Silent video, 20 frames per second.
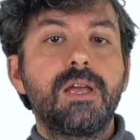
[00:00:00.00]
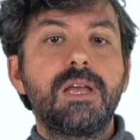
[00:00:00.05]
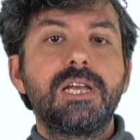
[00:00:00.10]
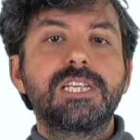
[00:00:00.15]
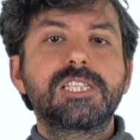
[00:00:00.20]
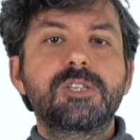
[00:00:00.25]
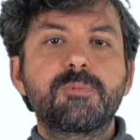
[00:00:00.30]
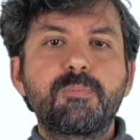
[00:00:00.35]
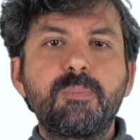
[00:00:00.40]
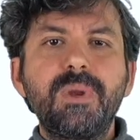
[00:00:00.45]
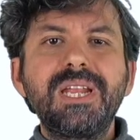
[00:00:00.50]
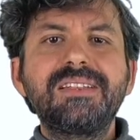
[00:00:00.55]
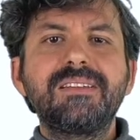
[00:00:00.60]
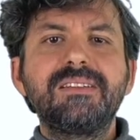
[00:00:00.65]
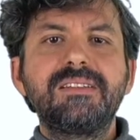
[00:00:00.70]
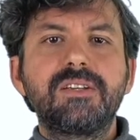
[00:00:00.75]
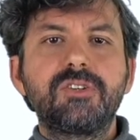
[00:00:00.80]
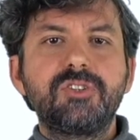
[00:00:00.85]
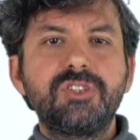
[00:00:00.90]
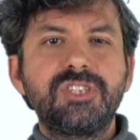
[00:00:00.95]

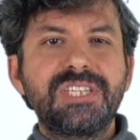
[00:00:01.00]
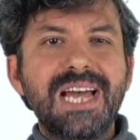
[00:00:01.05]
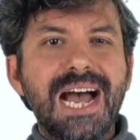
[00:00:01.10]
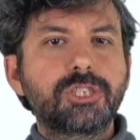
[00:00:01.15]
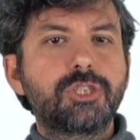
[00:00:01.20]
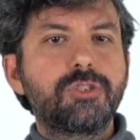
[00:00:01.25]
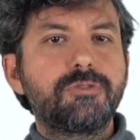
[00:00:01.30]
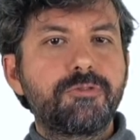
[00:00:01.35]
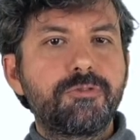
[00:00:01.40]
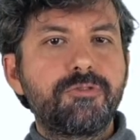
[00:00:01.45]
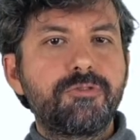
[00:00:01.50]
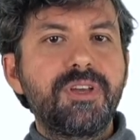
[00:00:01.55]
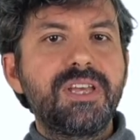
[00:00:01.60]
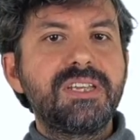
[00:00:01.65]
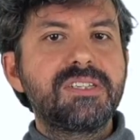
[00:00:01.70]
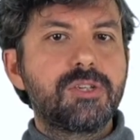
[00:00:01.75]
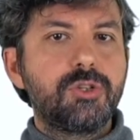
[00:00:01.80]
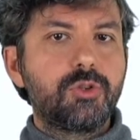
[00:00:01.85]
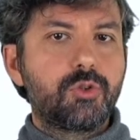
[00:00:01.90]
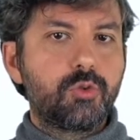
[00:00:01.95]
Splitting the reduction
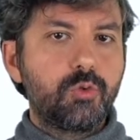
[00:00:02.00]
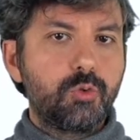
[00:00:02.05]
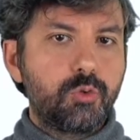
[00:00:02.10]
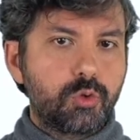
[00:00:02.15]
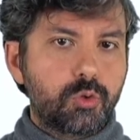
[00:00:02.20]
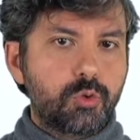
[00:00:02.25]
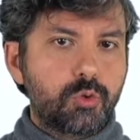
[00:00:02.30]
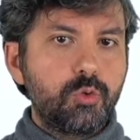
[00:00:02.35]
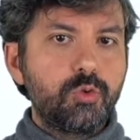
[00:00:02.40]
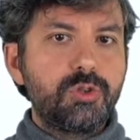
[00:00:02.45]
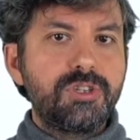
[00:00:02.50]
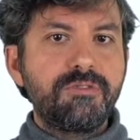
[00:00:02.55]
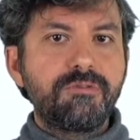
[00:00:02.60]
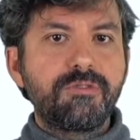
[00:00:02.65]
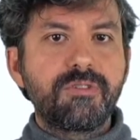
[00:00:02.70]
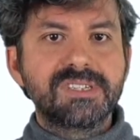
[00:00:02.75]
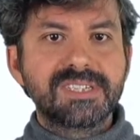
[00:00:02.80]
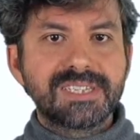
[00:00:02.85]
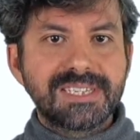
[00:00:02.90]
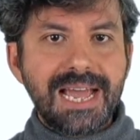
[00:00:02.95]
phase into two
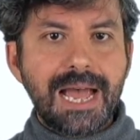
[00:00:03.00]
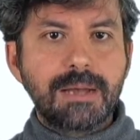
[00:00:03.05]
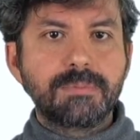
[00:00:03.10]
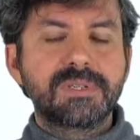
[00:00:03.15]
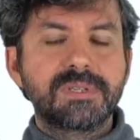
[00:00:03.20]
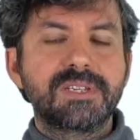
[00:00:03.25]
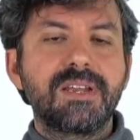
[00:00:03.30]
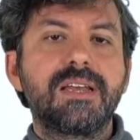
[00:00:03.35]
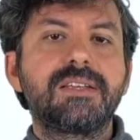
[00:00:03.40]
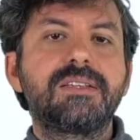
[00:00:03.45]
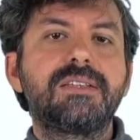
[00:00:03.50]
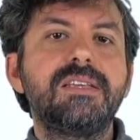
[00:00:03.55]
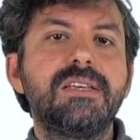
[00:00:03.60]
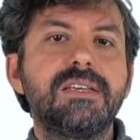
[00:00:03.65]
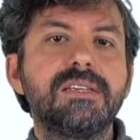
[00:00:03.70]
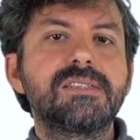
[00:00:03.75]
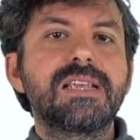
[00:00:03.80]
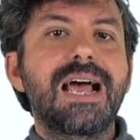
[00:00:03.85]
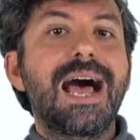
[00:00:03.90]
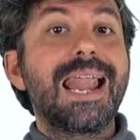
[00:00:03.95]
different steps like
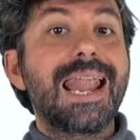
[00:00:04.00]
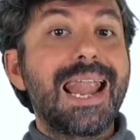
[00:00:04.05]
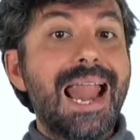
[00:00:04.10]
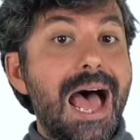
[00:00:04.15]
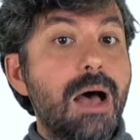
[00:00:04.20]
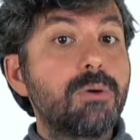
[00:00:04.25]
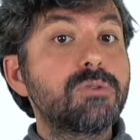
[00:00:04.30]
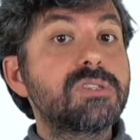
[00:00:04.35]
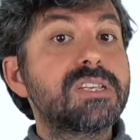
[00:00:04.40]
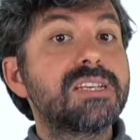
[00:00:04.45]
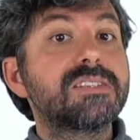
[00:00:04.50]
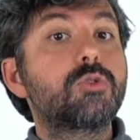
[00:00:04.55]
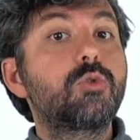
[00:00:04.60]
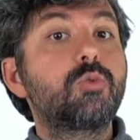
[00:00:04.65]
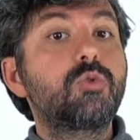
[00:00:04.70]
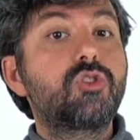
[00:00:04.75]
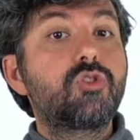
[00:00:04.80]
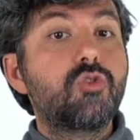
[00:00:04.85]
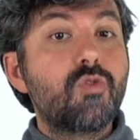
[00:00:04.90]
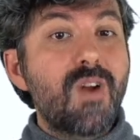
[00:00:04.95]
this allows us
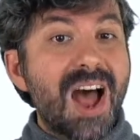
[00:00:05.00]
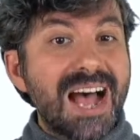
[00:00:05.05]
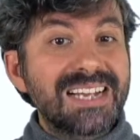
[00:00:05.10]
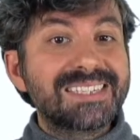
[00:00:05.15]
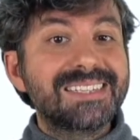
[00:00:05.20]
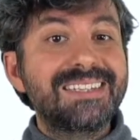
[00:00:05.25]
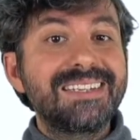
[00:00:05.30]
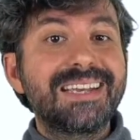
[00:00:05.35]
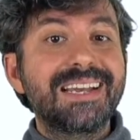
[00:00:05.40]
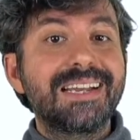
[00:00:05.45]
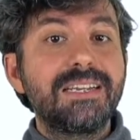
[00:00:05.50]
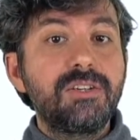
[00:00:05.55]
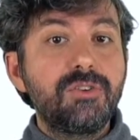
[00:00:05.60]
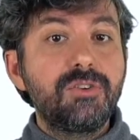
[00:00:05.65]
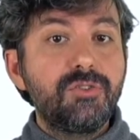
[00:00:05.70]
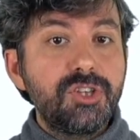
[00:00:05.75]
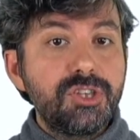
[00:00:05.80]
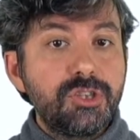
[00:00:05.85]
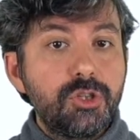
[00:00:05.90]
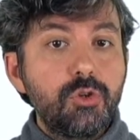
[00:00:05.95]
to drastically
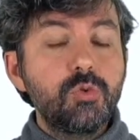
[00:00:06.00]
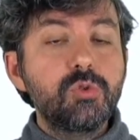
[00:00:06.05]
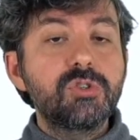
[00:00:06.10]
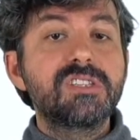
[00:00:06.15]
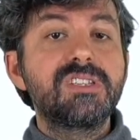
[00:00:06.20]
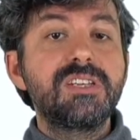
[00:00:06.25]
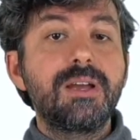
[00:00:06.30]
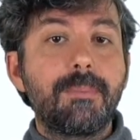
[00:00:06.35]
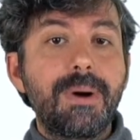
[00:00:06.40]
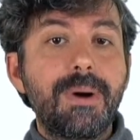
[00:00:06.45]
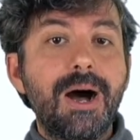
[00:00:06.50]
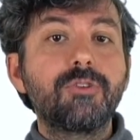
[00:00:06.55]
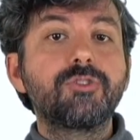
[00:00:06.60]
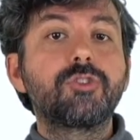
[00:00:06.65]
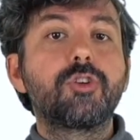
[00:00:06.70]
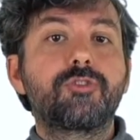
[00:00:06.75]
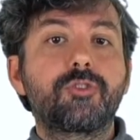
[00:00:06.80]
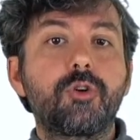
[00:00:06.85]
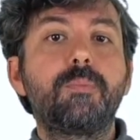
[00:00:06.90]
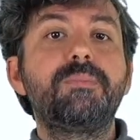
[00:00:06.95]
reduce the amount
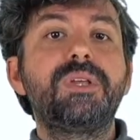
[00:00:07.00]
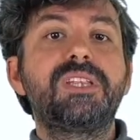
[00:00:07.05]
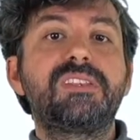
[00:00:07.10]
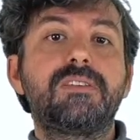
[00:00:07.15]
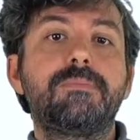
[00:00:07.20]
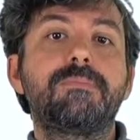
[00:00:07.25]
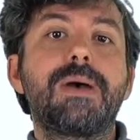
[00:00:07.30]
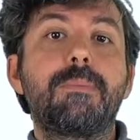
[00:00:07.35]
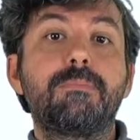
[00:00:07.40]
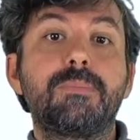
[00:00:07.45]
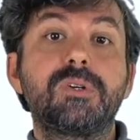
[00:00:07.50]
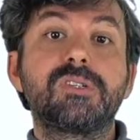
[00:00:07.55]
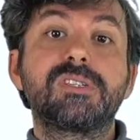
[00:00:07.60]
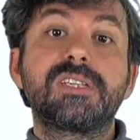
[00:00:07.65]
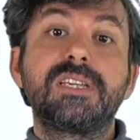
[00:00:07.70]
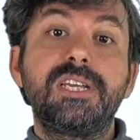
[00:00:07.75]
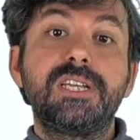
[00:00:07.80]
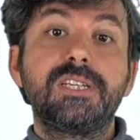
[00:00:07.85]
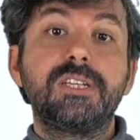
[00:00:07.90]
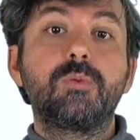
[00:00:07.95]
of committee members
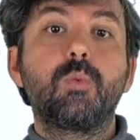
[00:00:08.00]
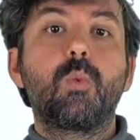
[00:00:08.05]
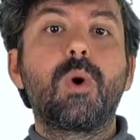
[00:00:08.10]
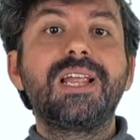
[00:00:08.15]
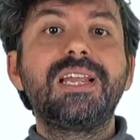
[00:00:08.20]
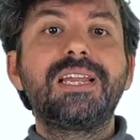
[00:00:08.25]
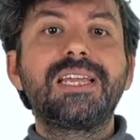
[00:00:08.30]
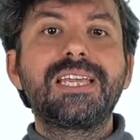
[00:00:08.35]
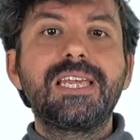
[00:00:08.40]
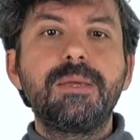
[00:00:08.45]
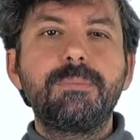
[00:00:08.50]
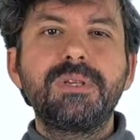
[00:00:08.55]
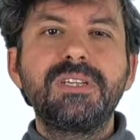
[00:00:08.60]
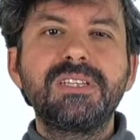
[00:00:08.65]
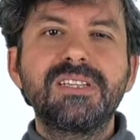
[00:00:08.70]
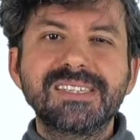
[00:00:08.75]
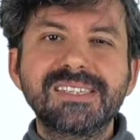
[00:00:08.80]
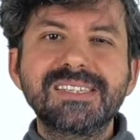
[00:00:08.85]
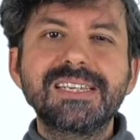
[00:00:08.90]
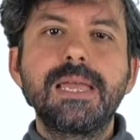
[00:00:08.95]
needed while keeping
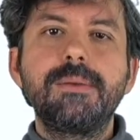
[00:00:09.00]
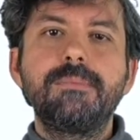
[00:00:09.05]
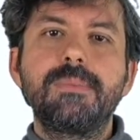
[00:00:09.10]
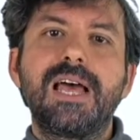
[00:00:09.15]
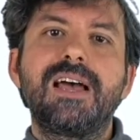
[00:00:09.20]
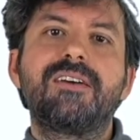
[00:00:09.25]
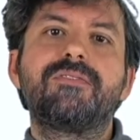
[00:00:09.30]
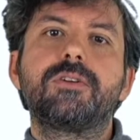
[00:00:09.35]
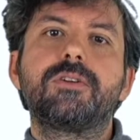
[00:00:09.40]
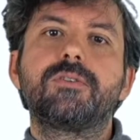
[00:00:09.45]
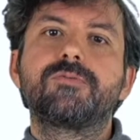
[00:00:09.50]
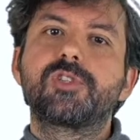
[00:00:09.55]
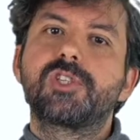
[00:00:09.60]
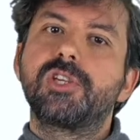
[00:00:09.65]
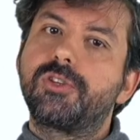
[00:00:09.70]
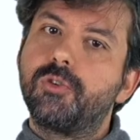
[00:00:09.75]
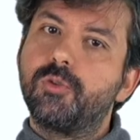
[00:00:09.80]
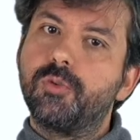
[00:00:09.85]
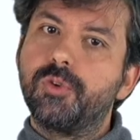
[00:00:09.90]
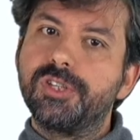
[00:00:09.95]
the same level of
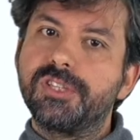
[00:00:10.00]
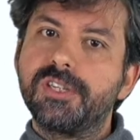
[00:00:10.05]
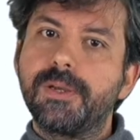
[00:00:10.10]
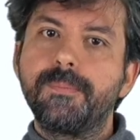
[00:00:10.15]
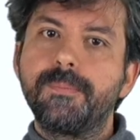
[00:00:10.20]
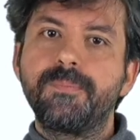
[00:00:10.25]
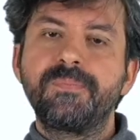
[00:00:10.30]
security.